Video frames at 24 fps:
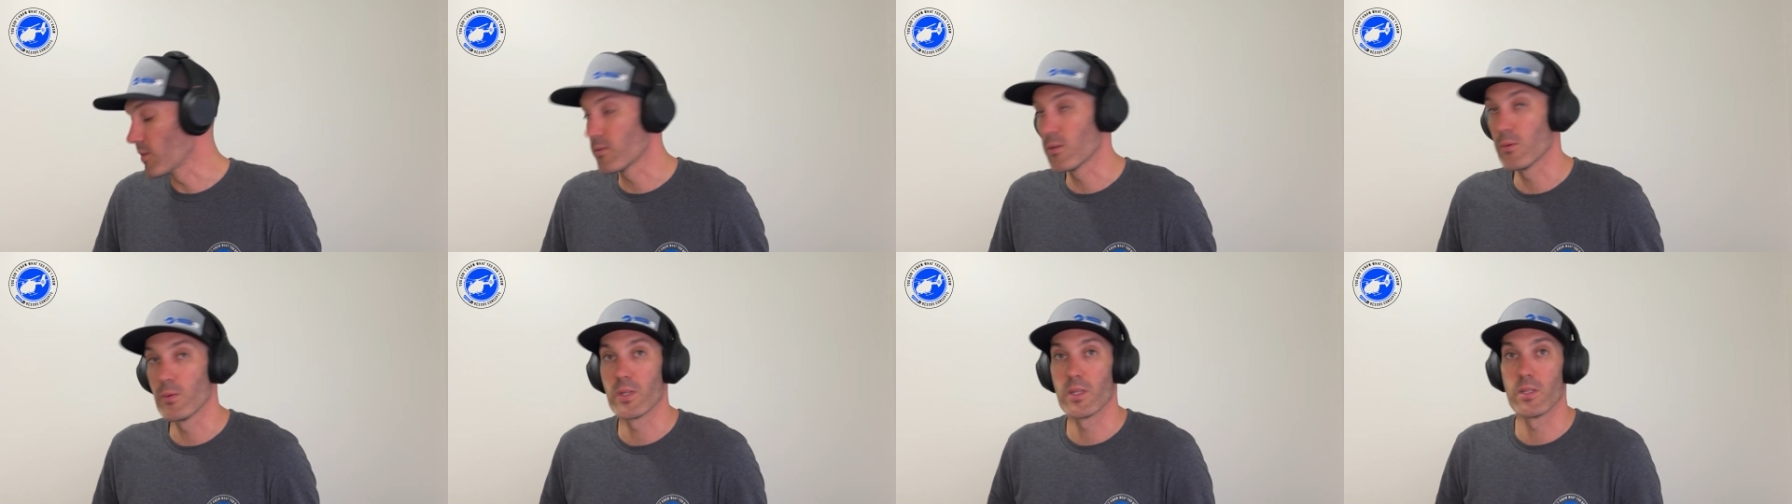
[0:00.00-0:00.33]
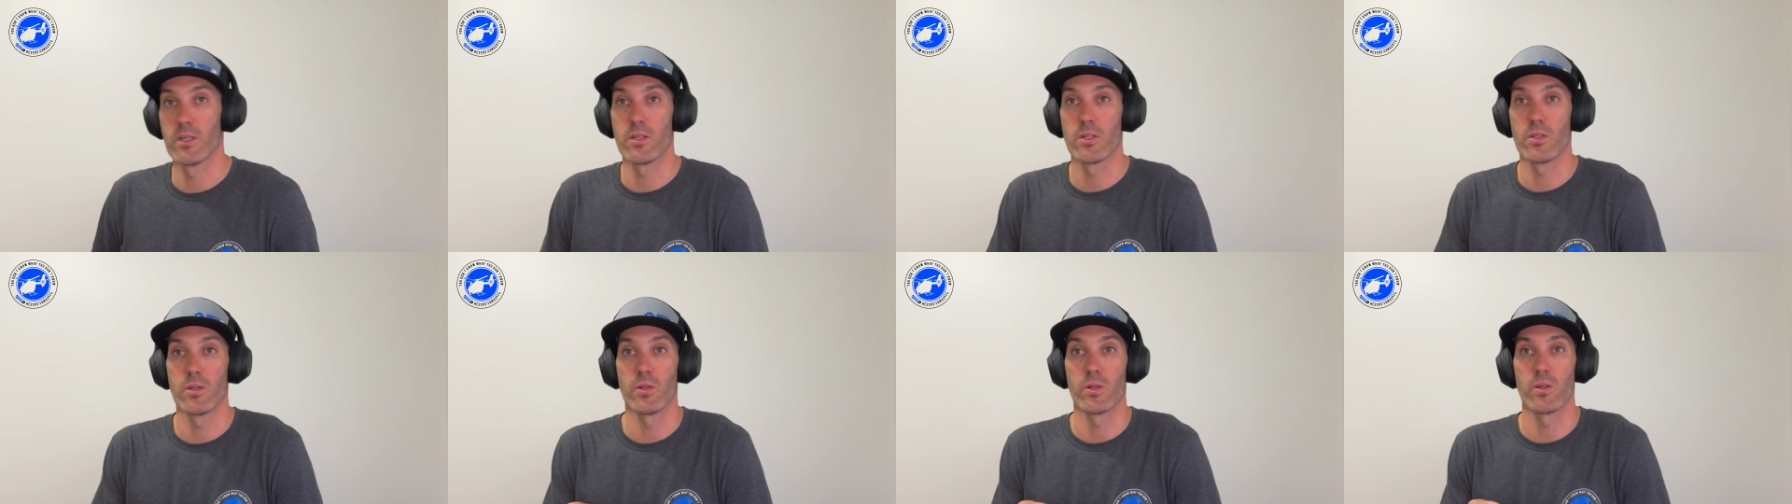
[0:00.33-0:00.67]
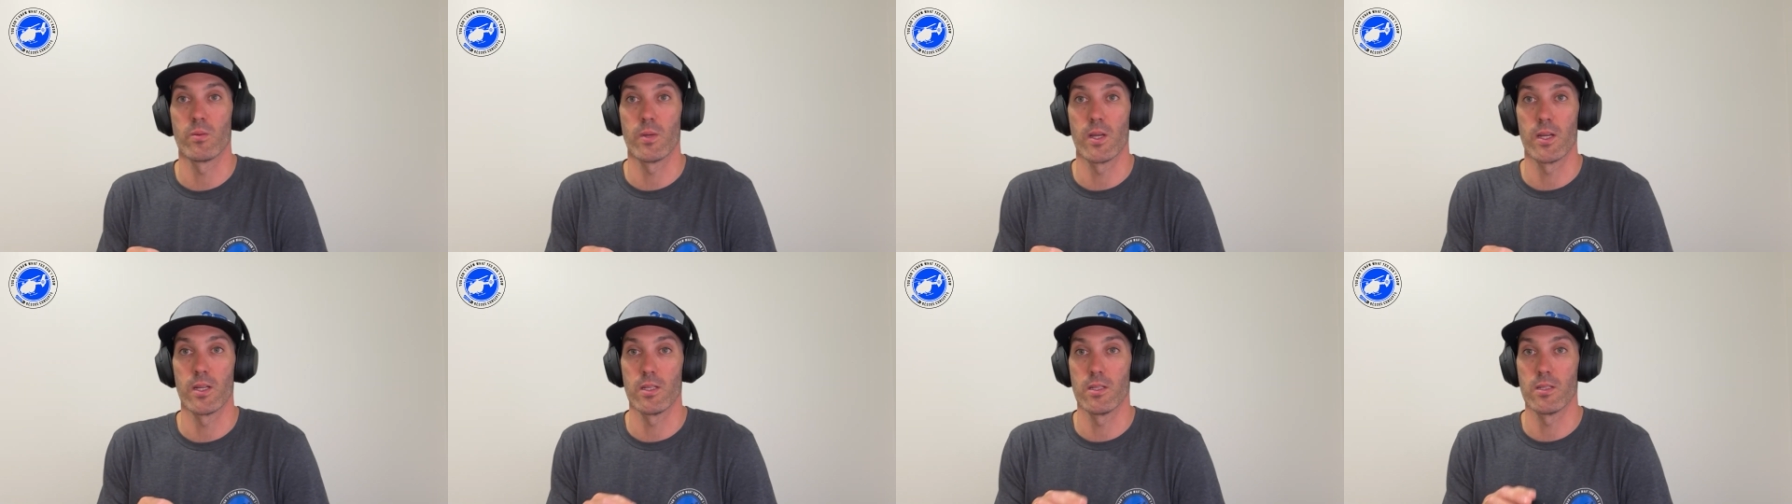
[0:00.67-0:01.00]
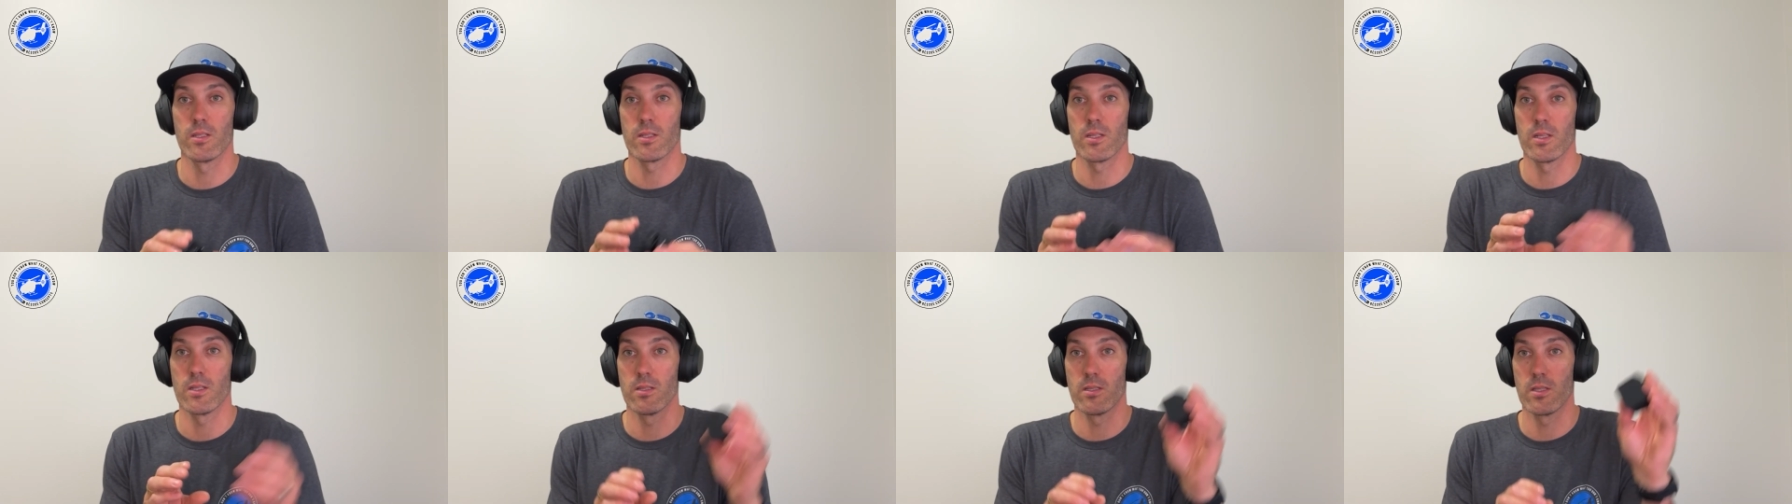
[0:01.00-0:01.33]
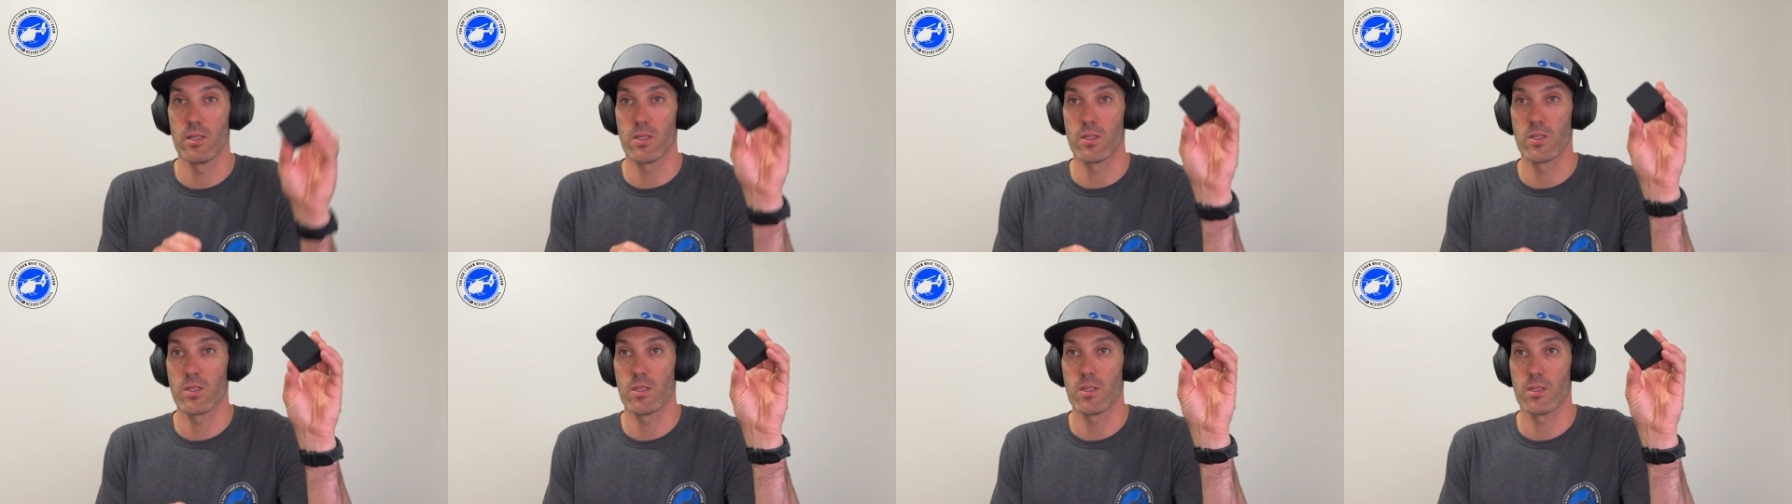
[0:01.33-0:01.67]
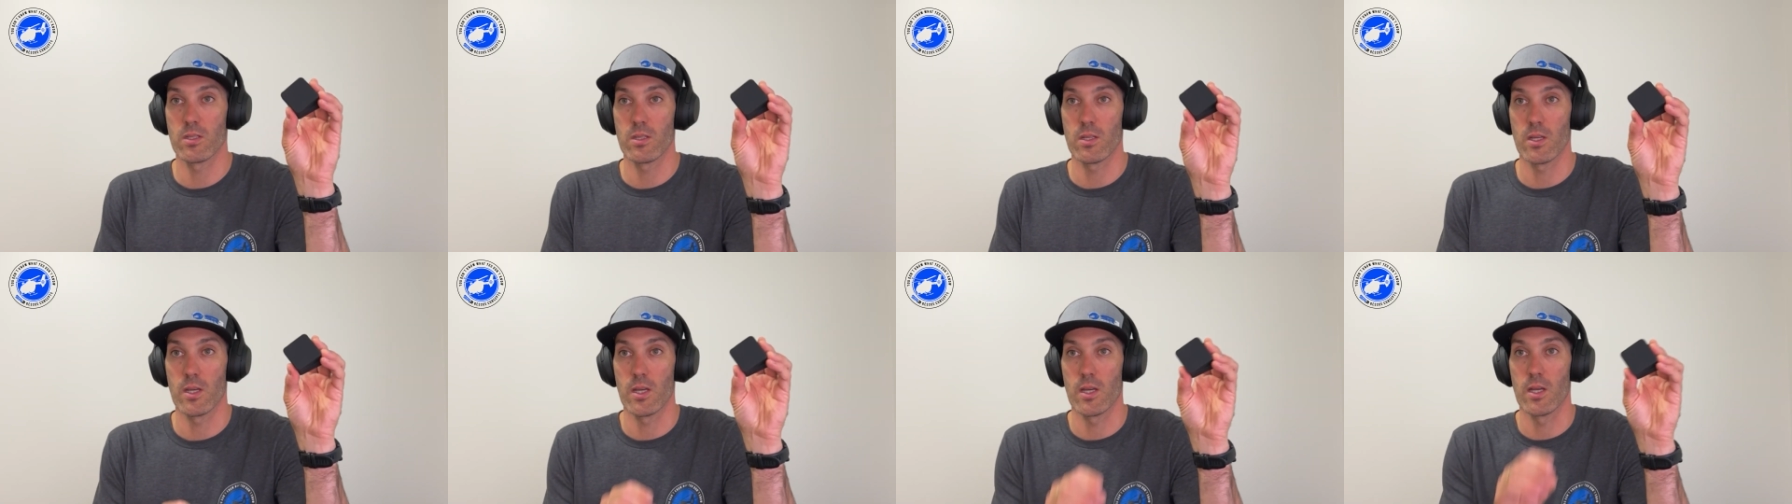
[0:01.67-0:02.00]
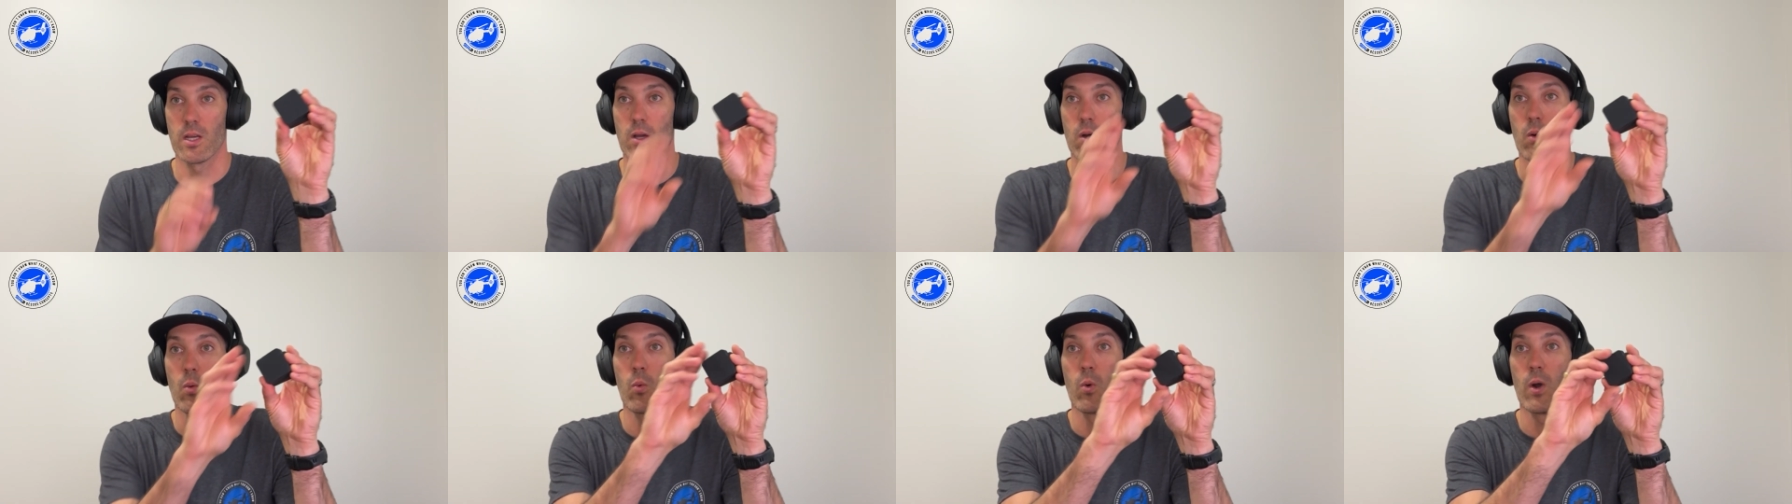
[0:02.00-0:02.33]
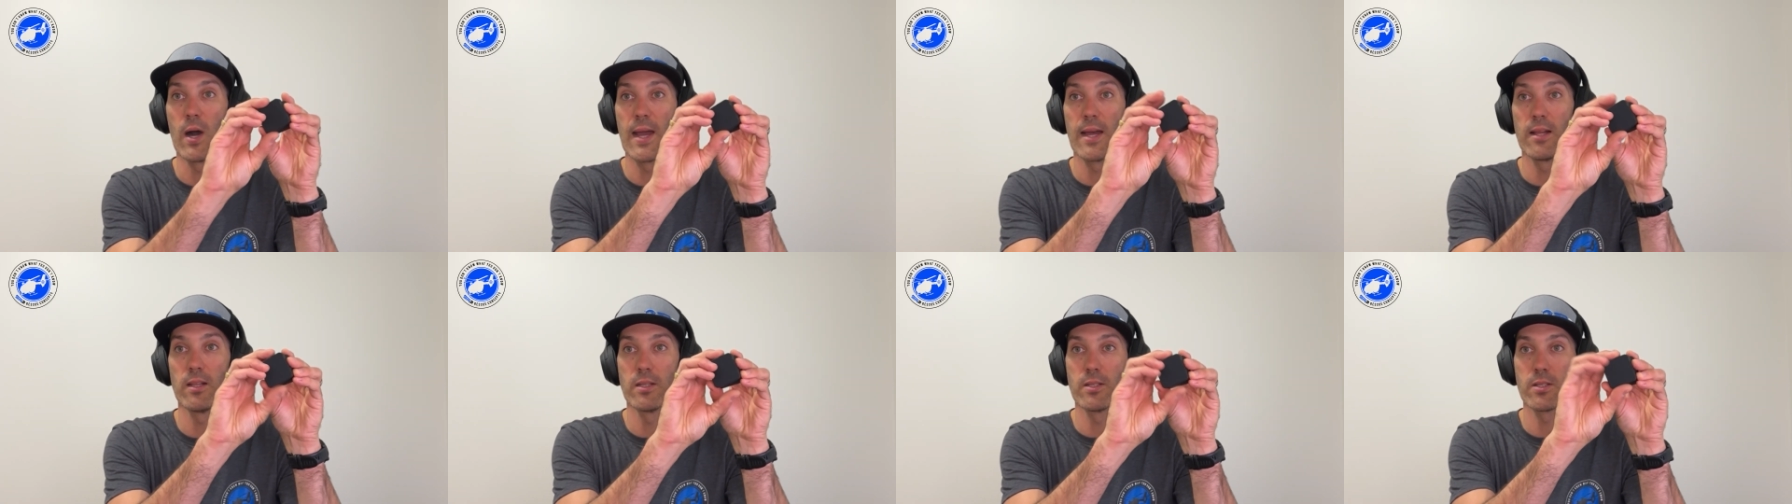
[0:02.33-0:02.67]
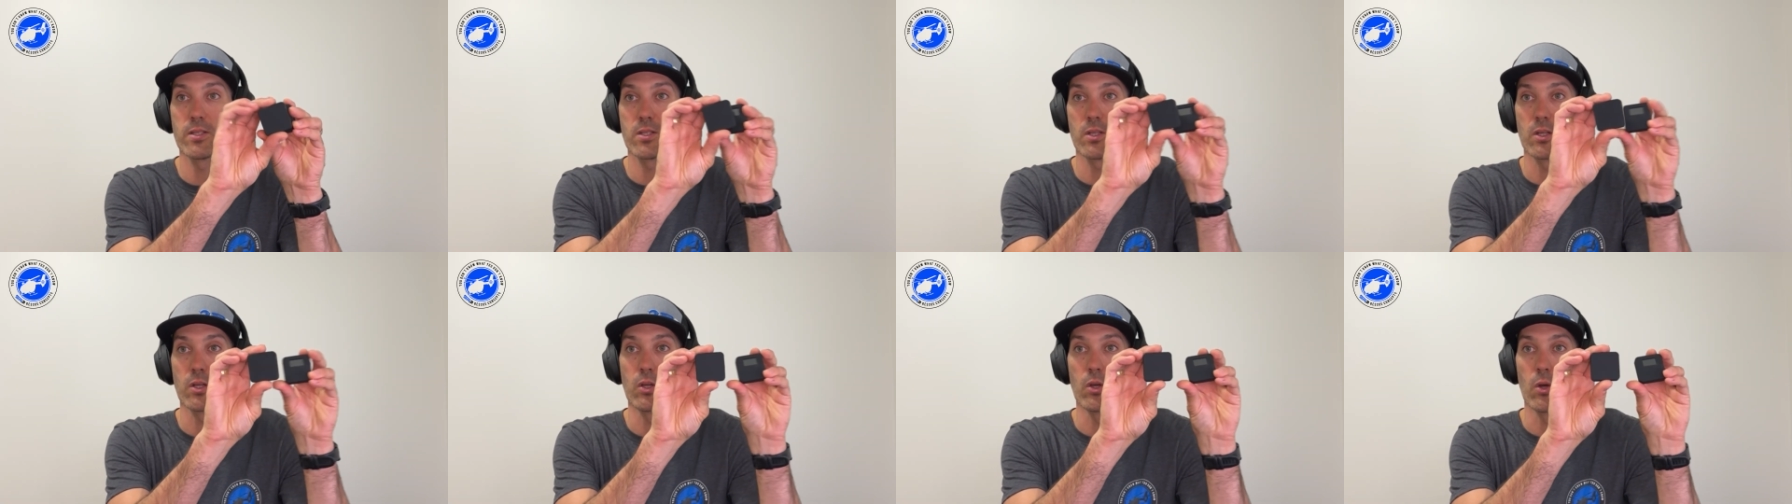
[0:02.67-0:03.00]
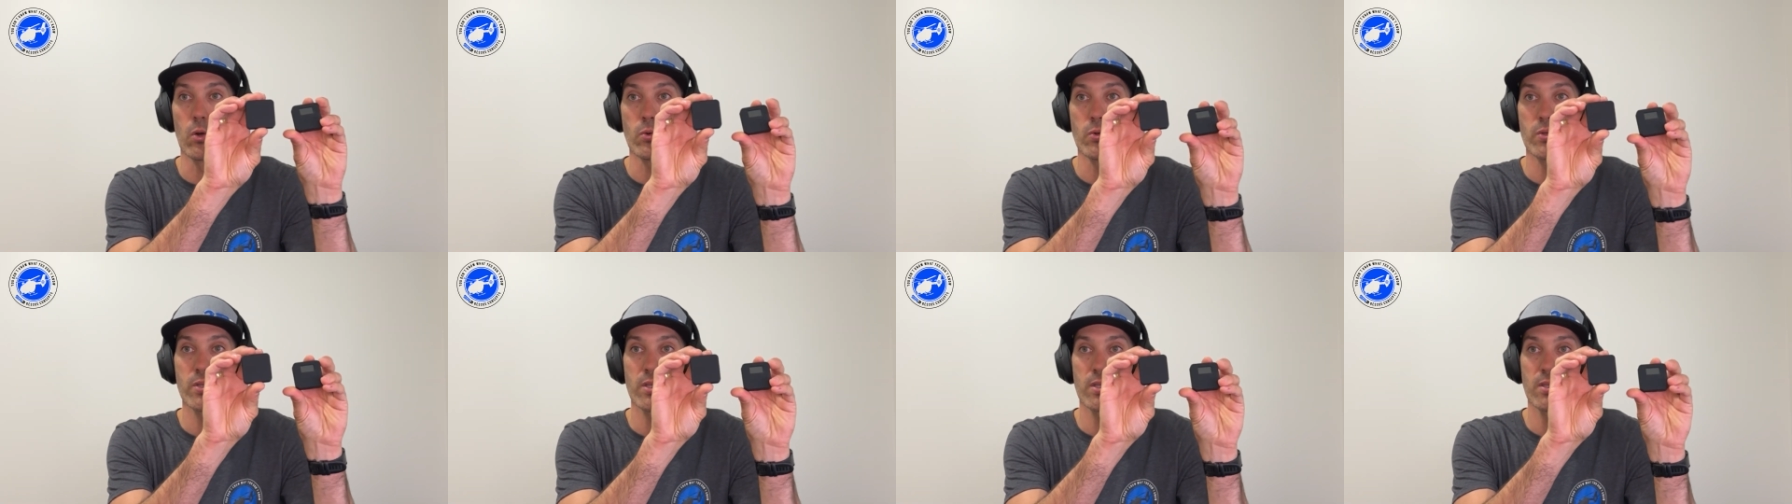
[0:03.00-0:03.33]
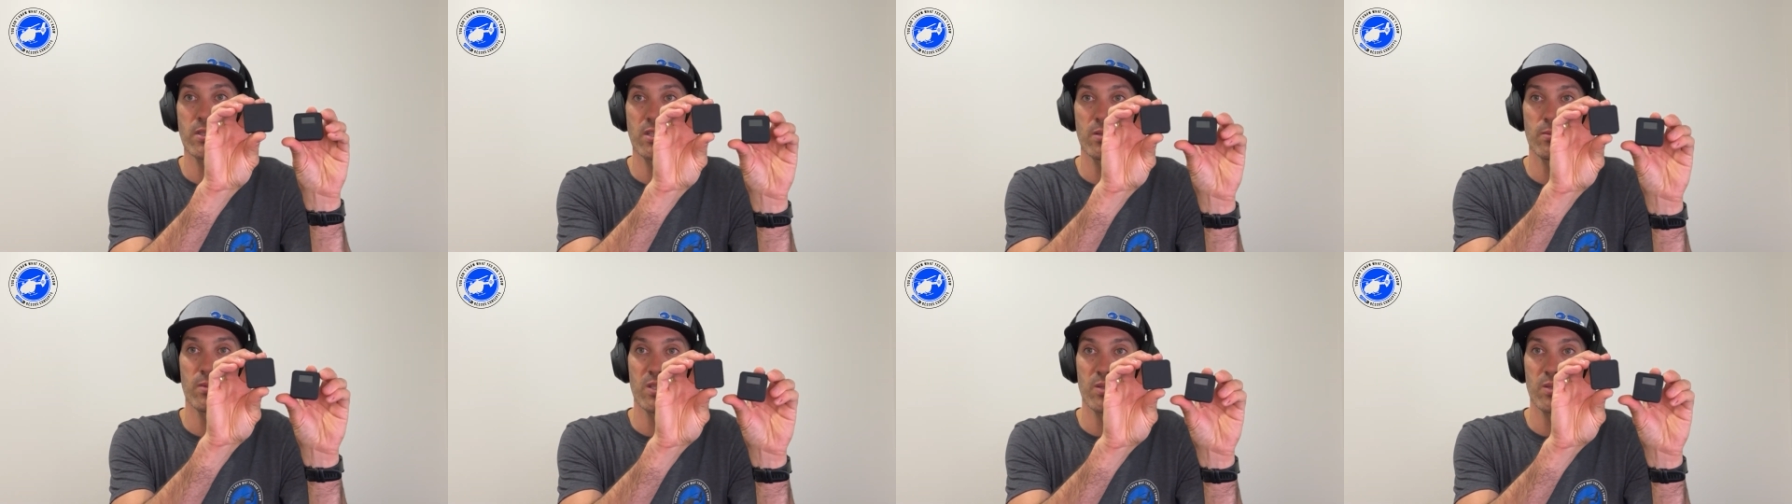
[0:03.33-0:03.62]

we're going to talk about is this wireless Go system.